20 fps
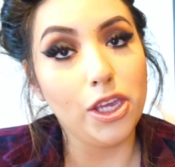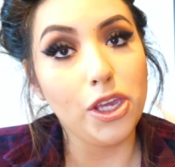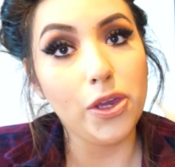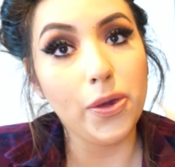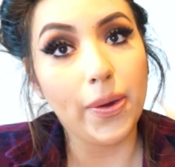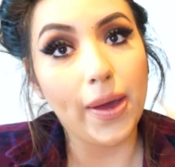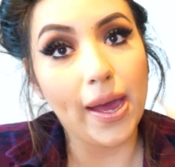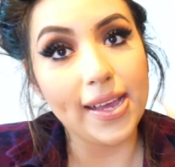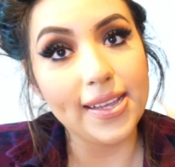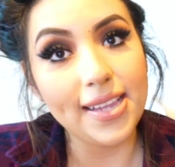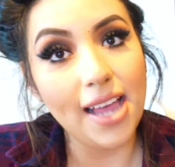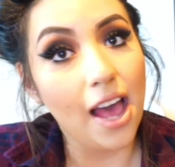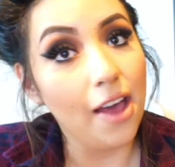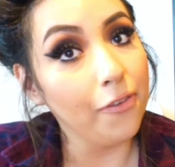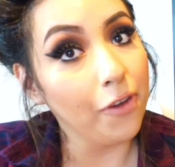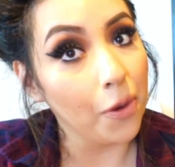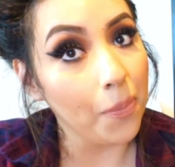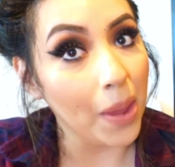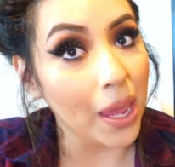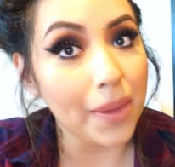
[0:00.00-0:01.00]
you guys
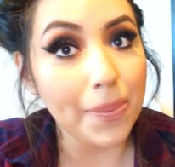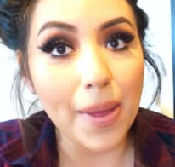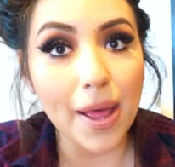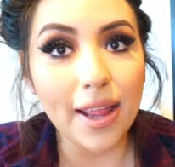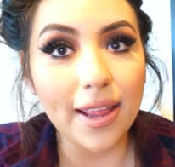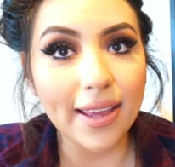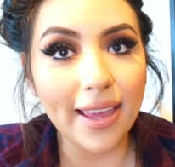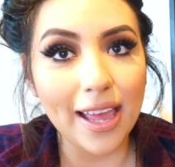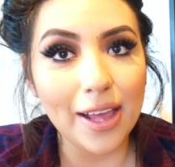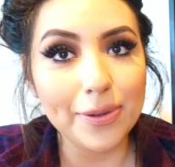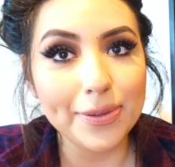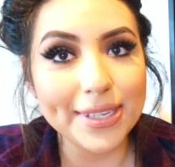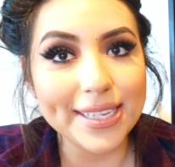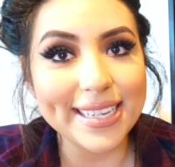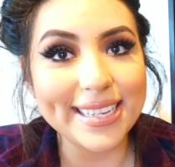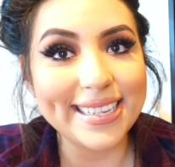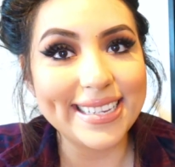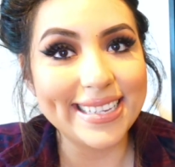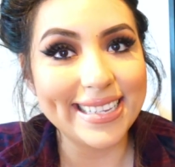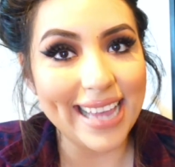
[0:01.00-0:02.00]
have your PayPal accounts
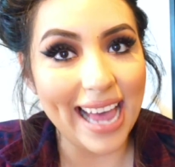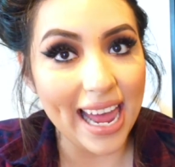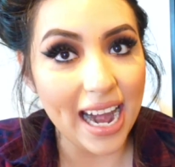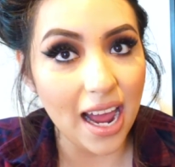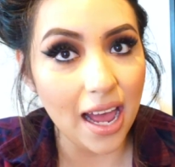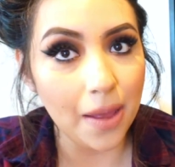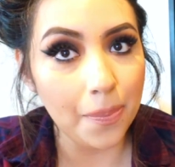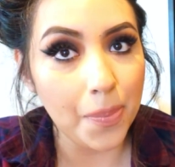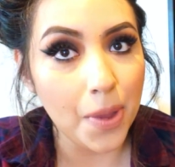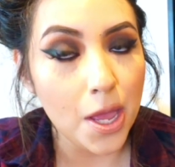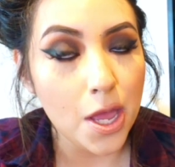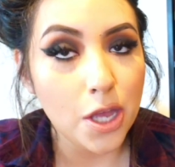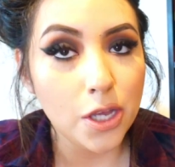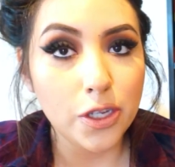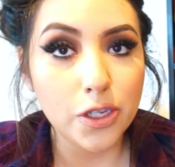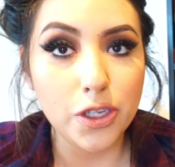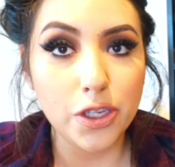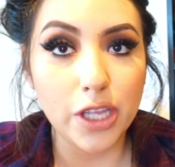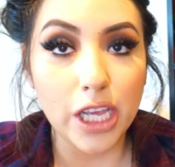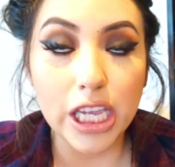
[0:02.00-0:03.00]
set up
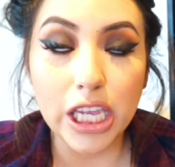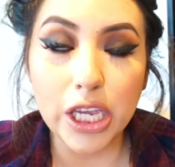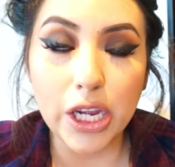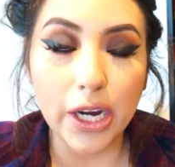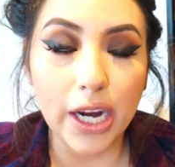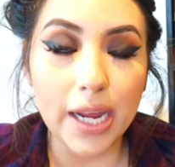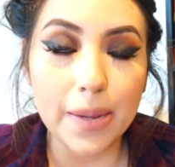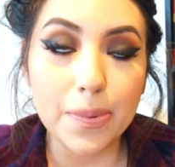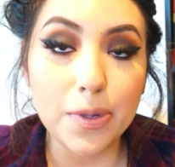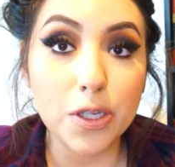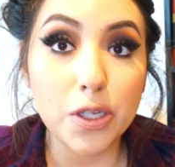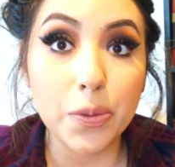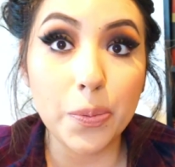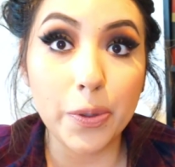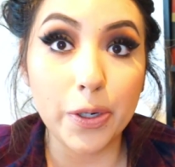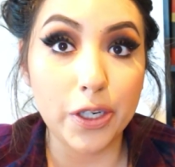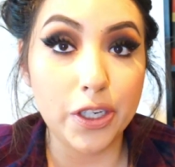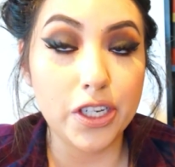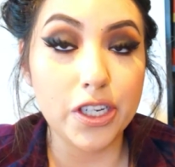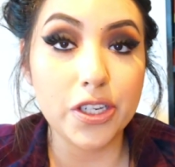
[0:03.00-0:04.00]
so that you're able to
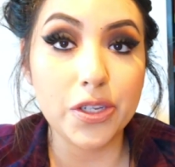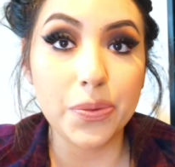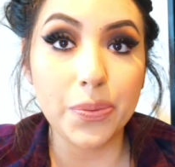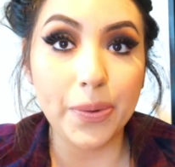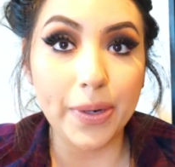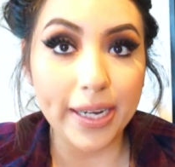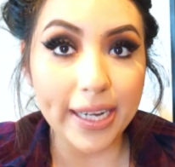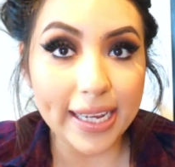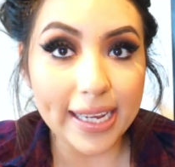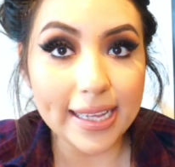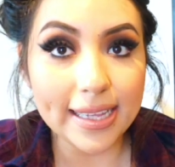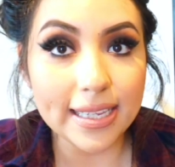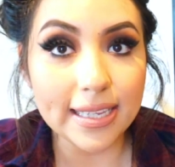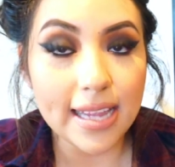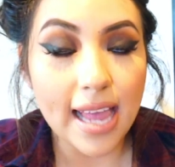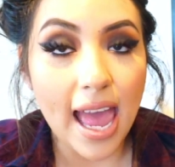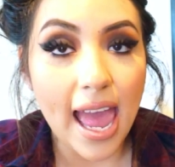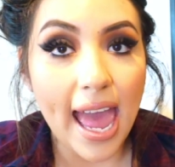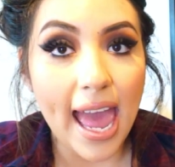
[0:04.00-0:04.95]
purchase readings,